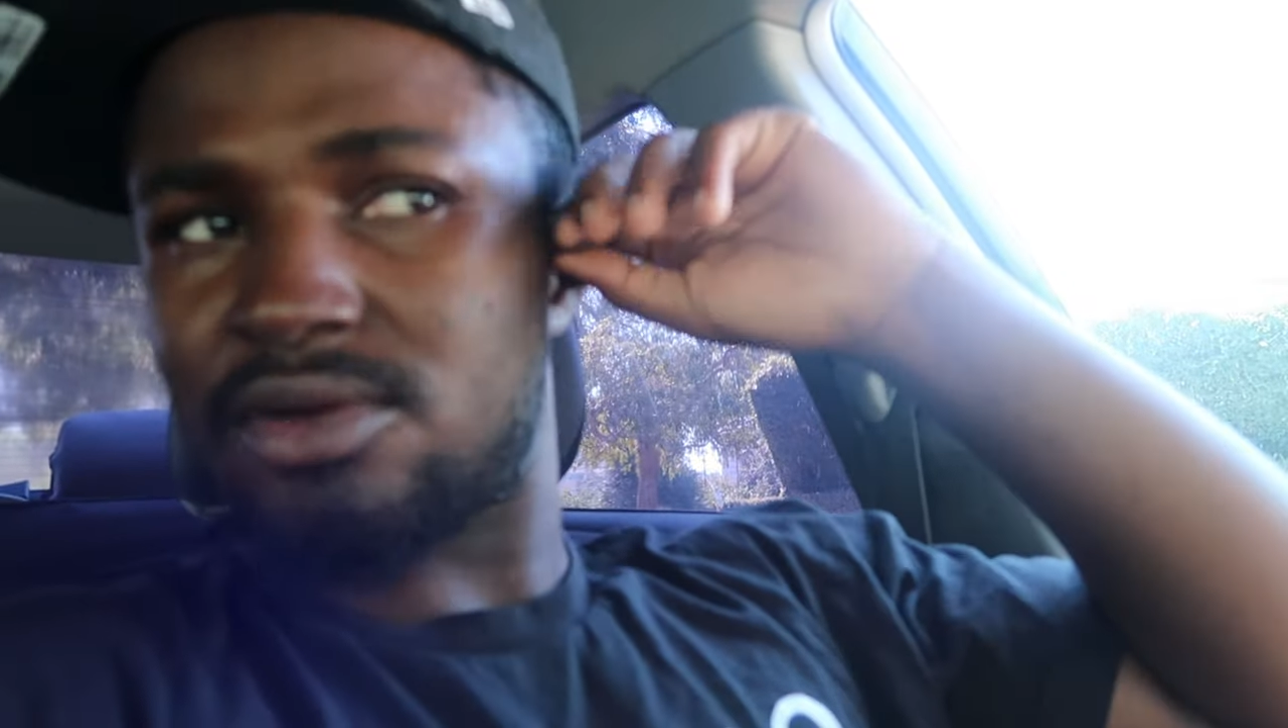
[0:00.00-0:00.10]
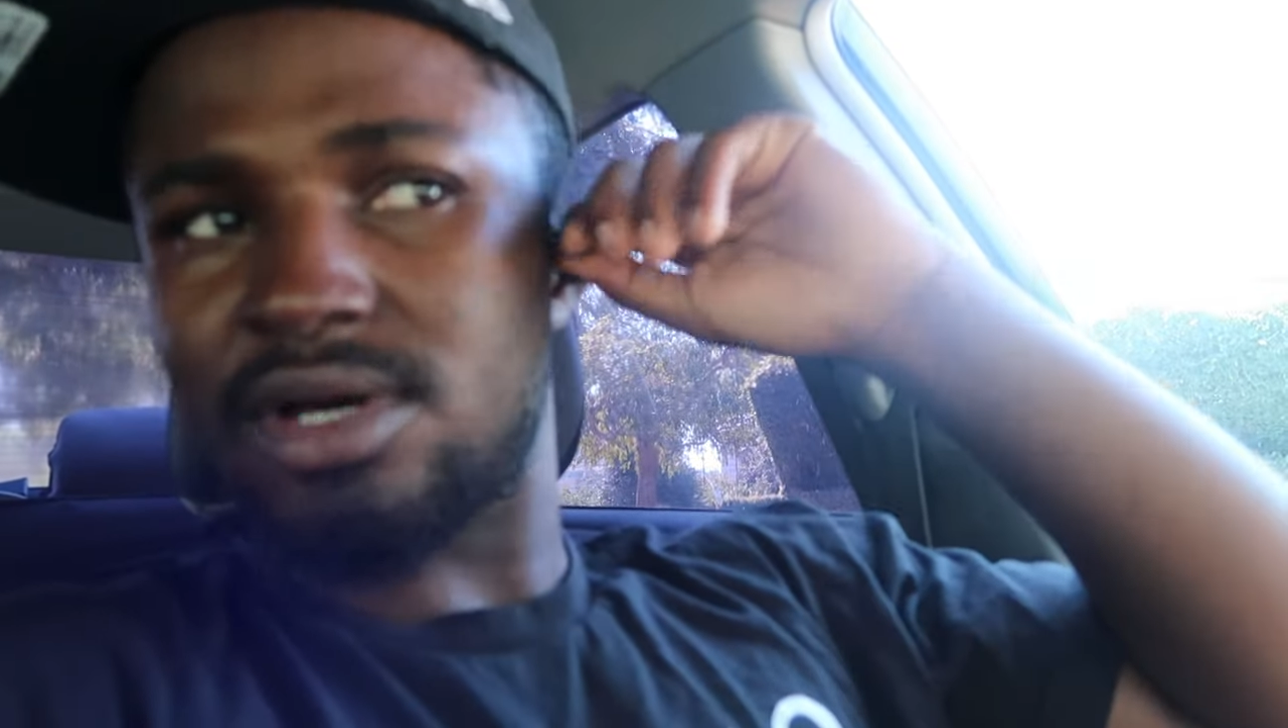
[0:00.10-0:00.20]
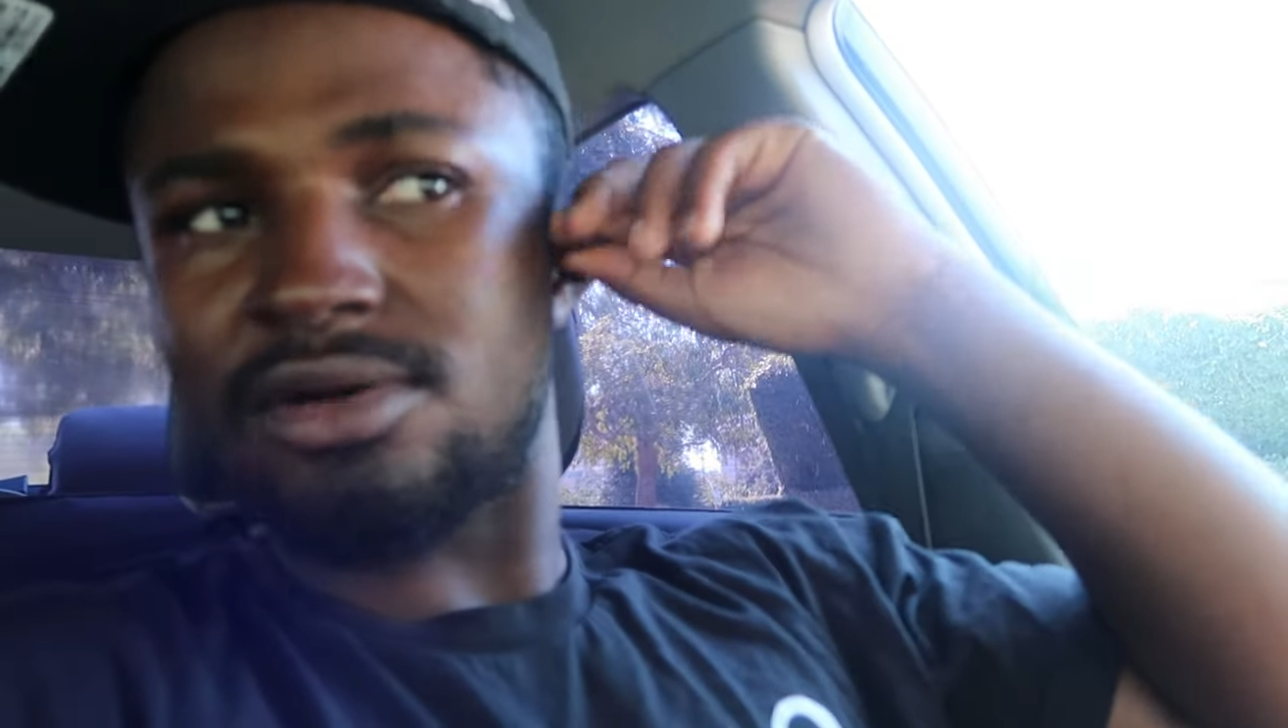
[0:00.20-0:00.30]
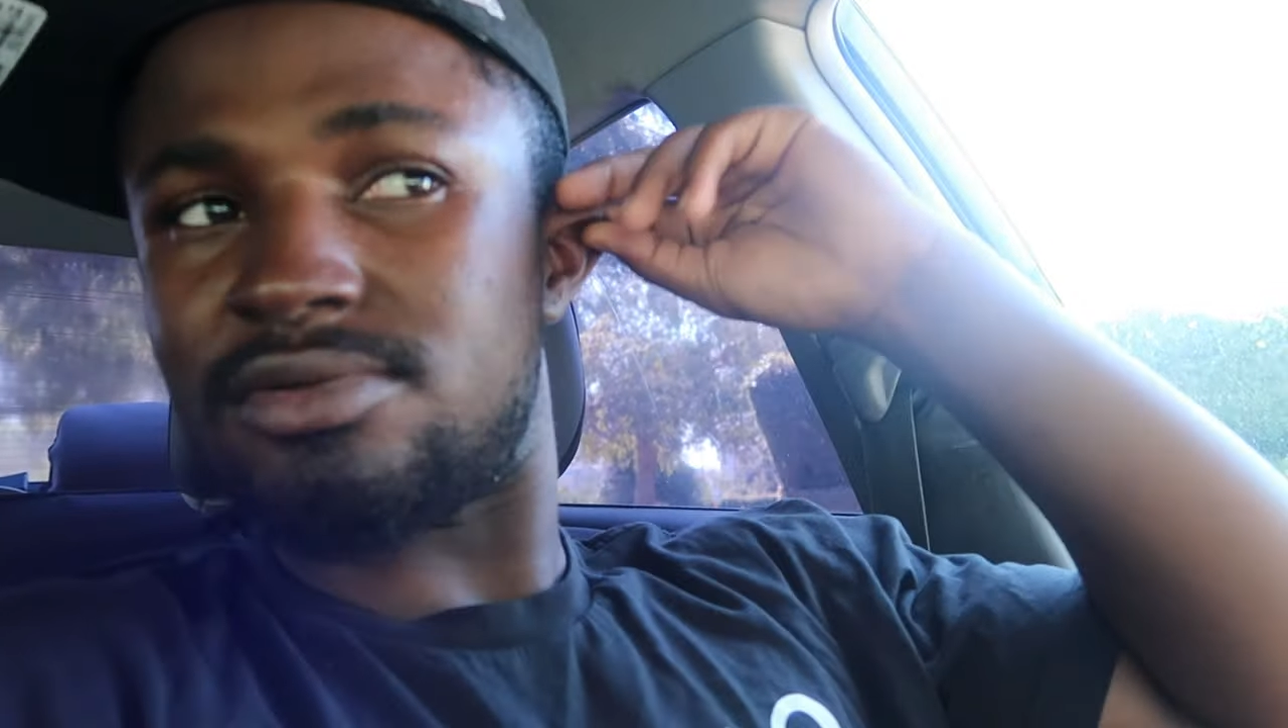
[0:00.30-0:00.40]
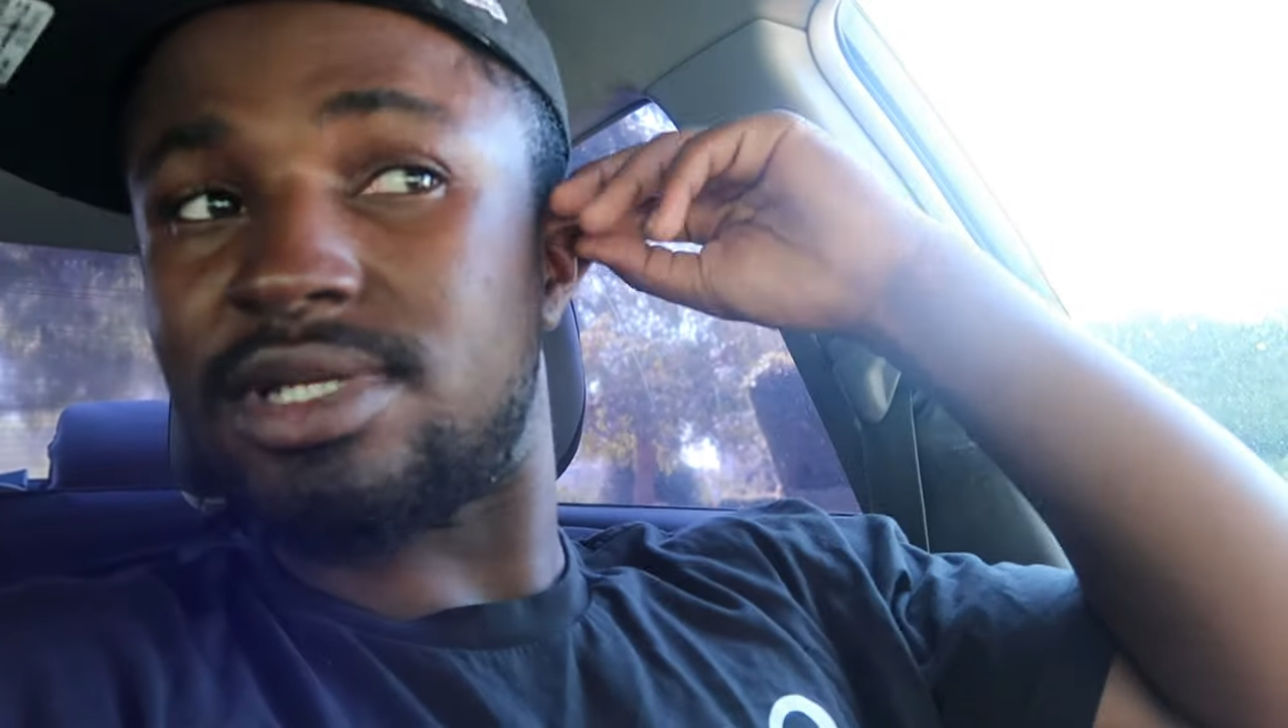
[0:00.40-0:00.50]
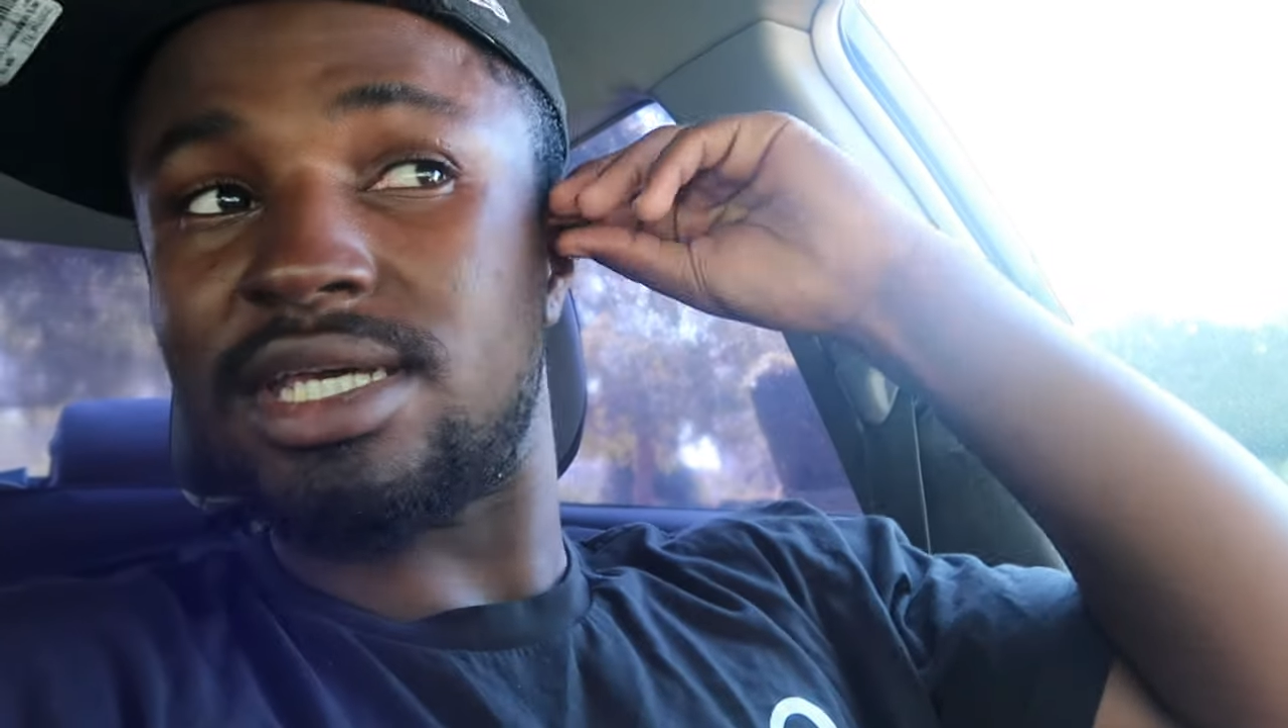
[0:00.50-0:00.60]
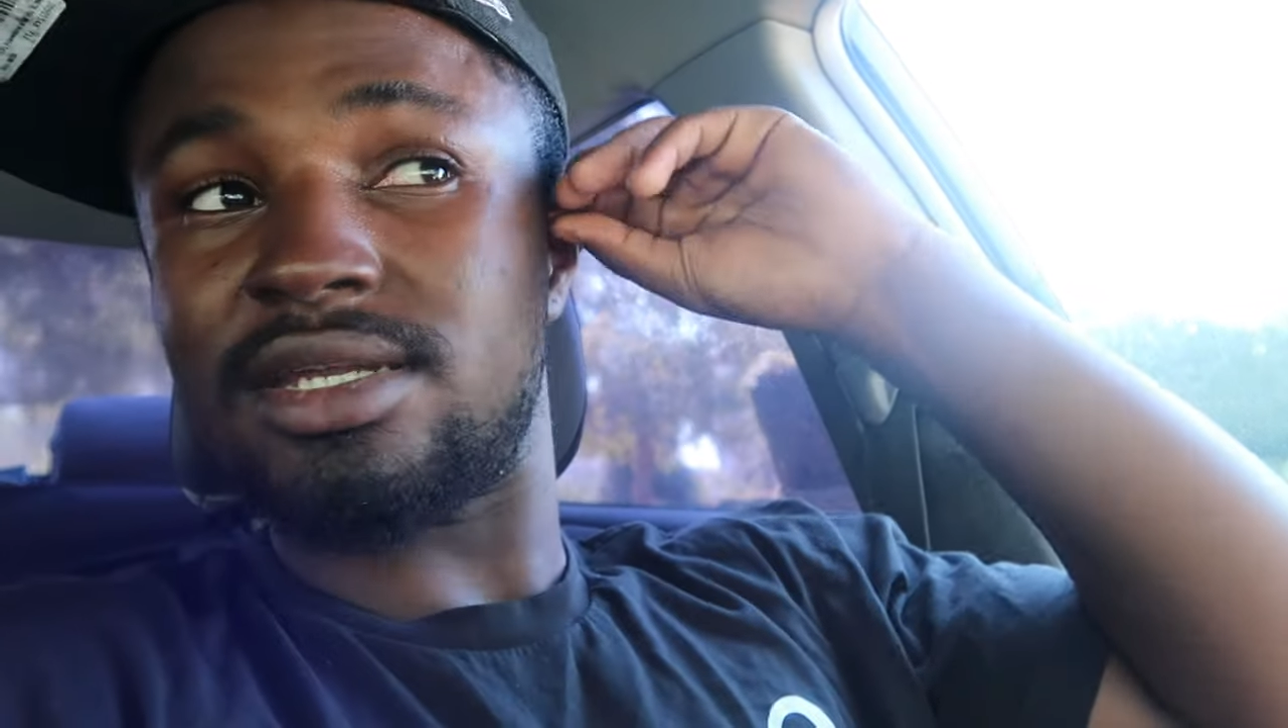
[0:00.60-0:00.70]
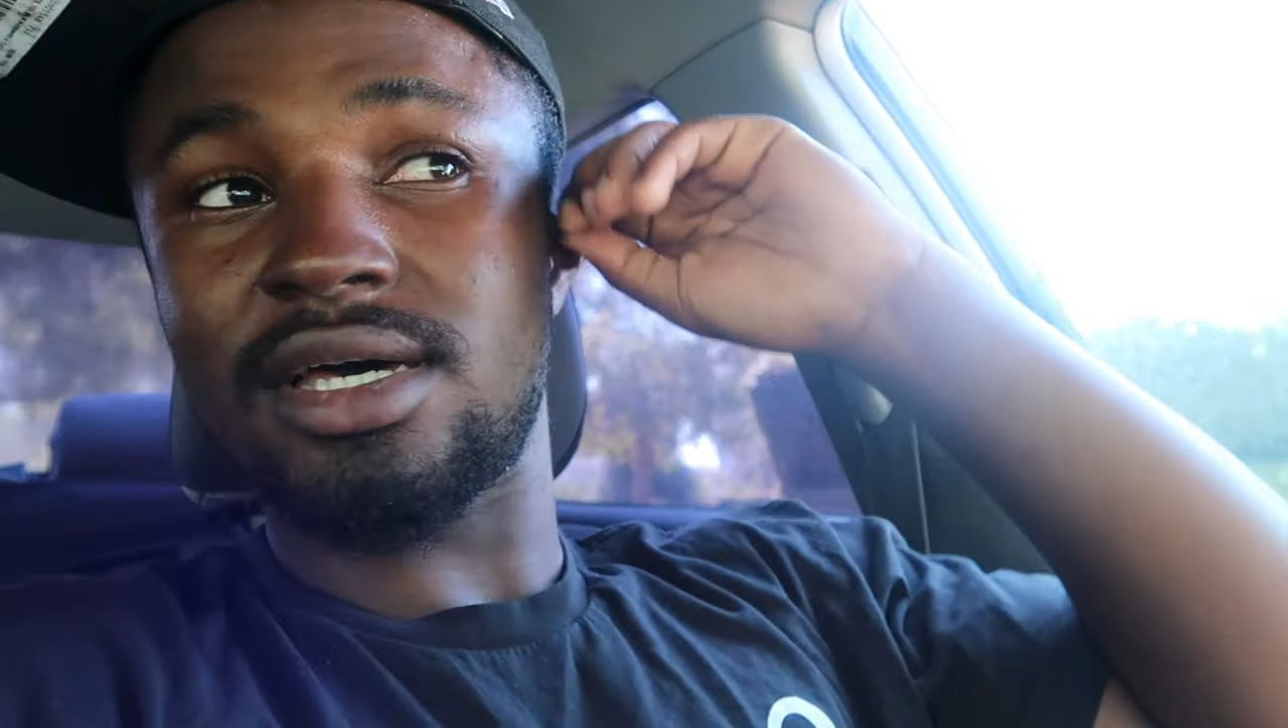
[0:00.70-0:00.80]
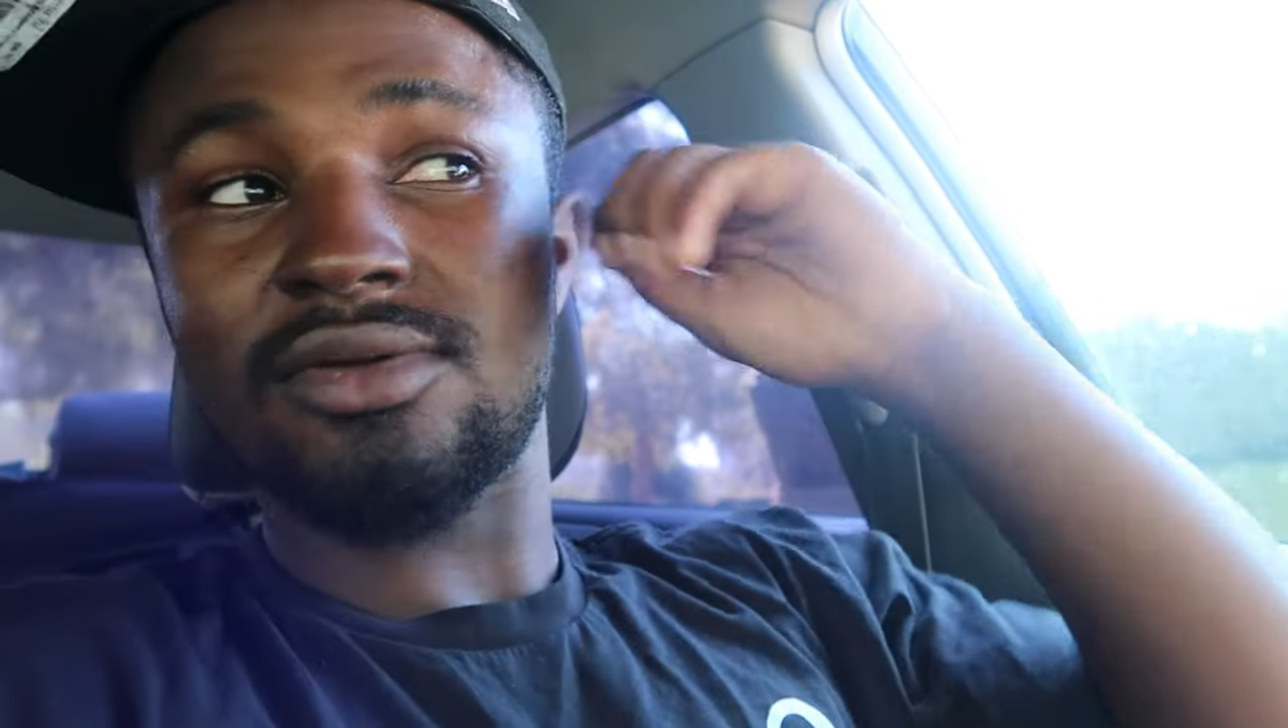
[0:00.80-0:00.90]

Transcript: I don't need